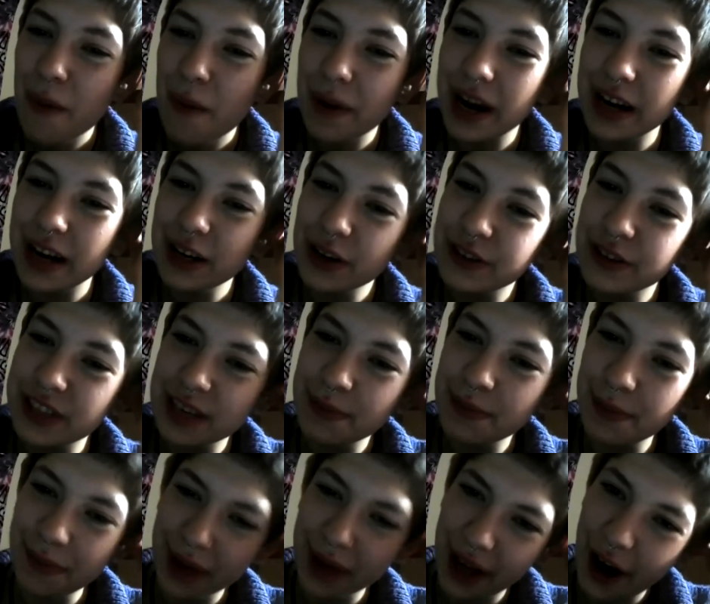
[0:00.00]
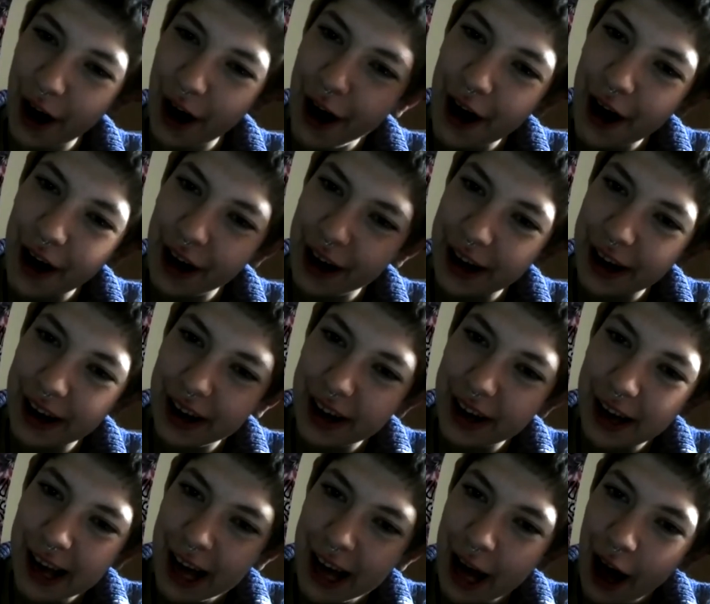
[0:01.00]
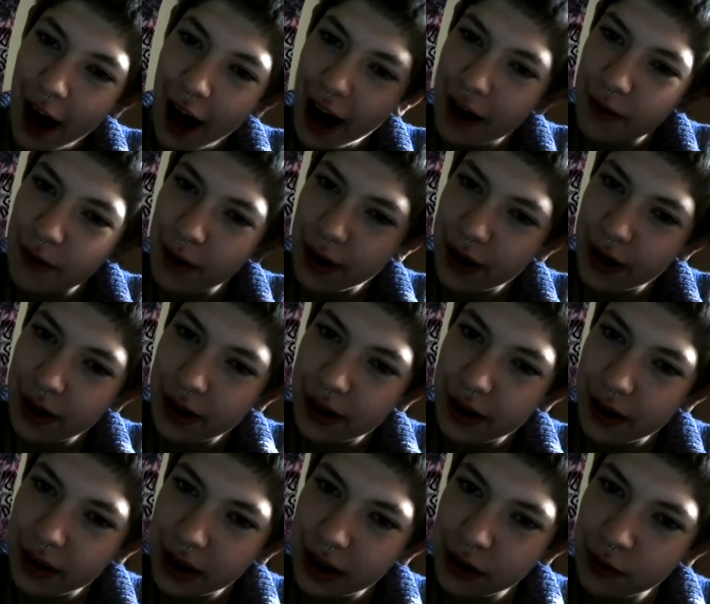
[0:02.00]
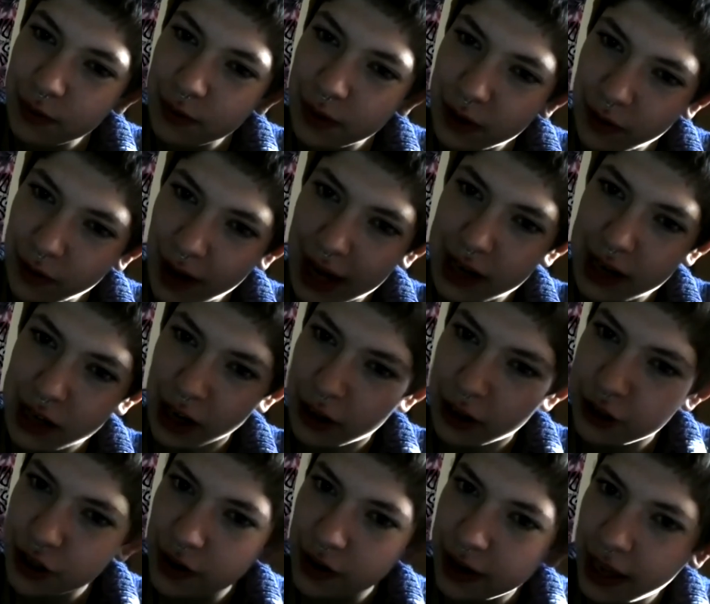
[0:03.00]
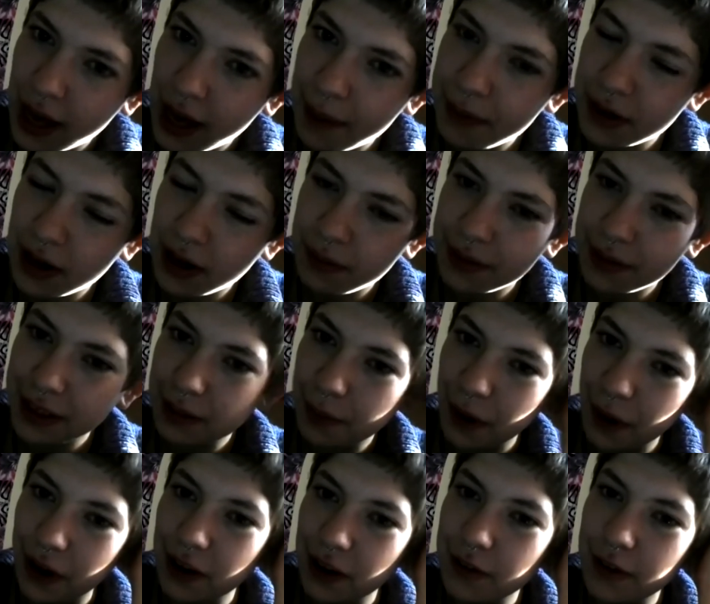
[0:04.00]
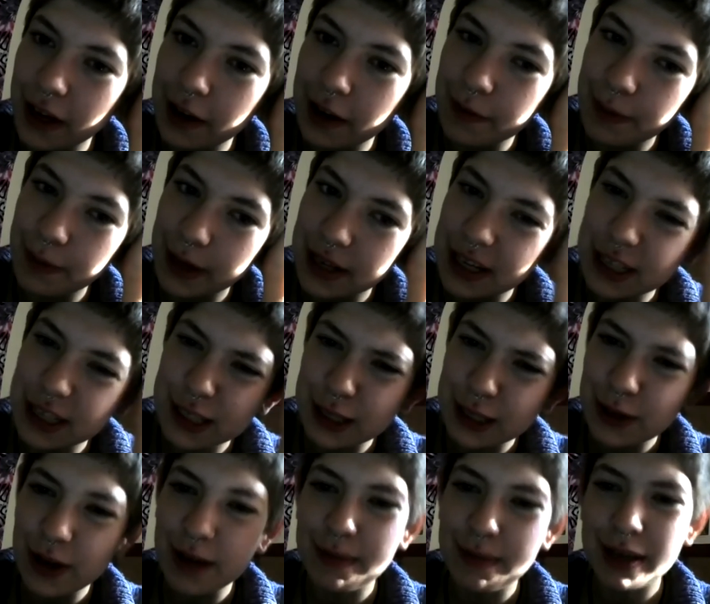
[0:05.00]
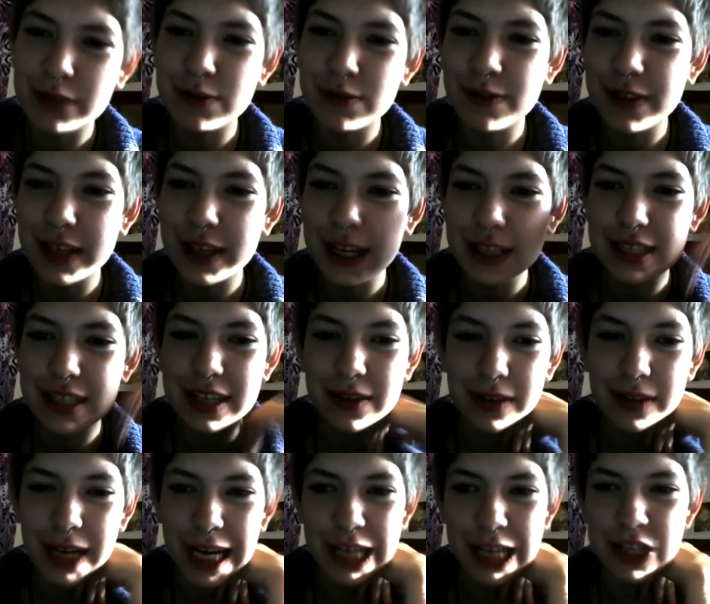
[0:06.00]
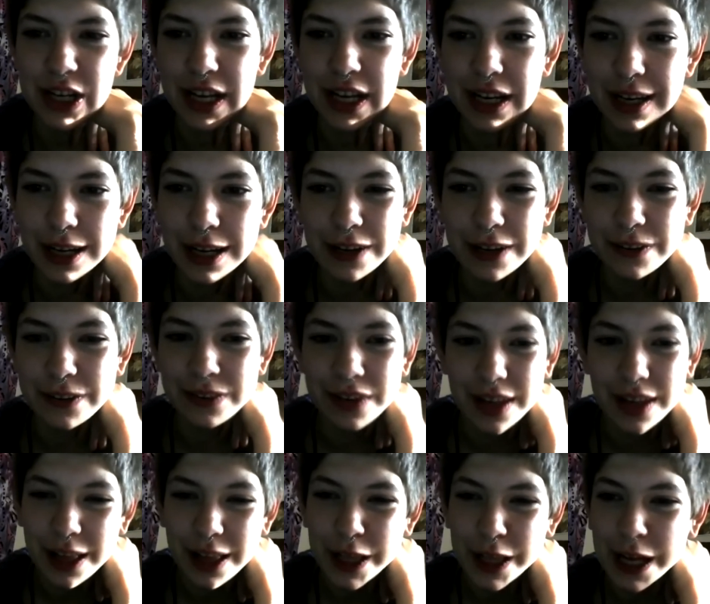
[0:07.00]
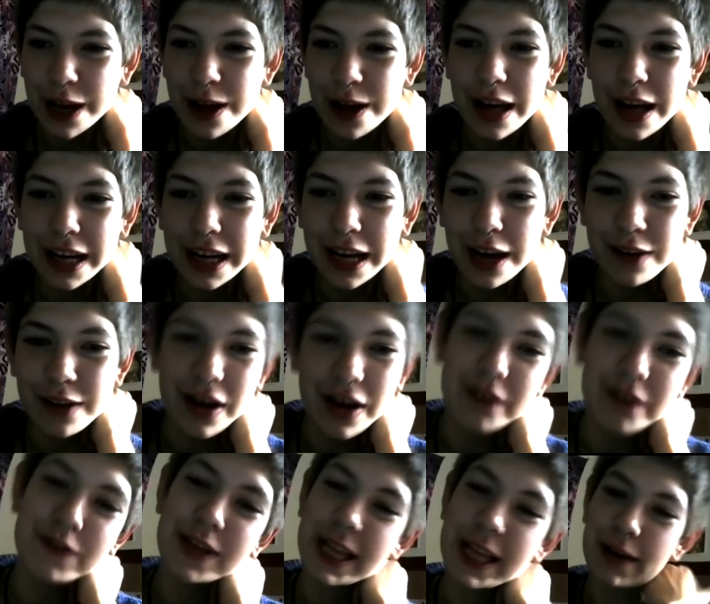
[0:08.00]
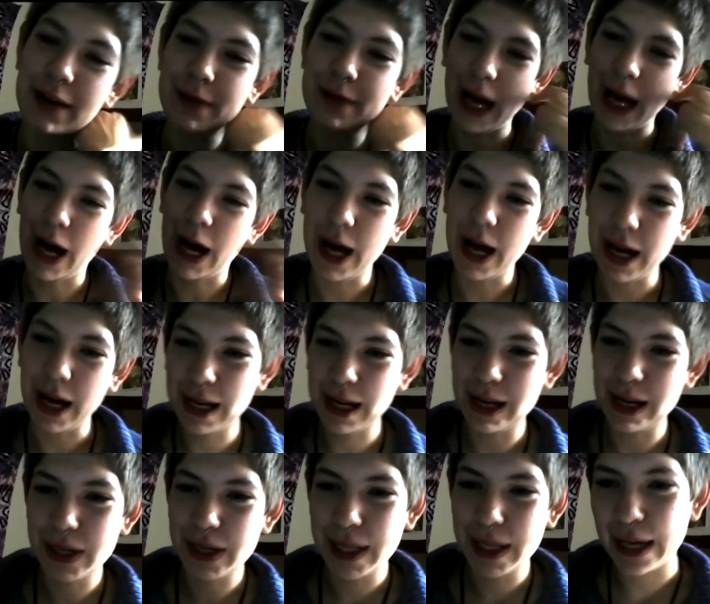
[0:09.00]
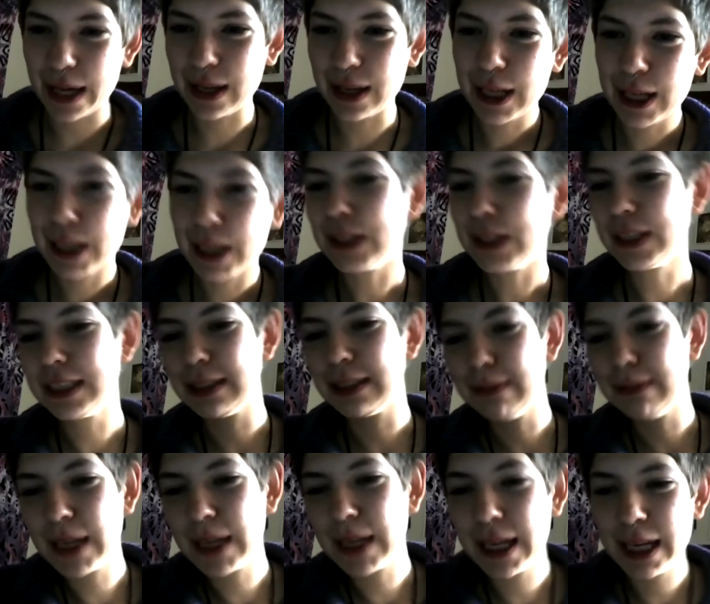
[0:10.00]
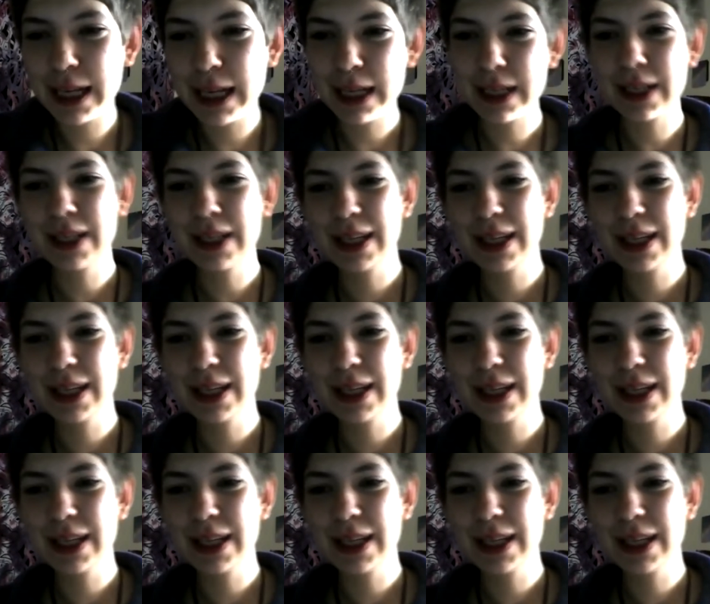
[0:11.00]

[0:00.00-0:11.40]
but I know deep in my heart, I will, you know, regret not showing up and not being a part of it. But it, it's so it makes me feel like a secret agent. Like I, I, I feel like I'm like ah, you know, like it wasn't me you know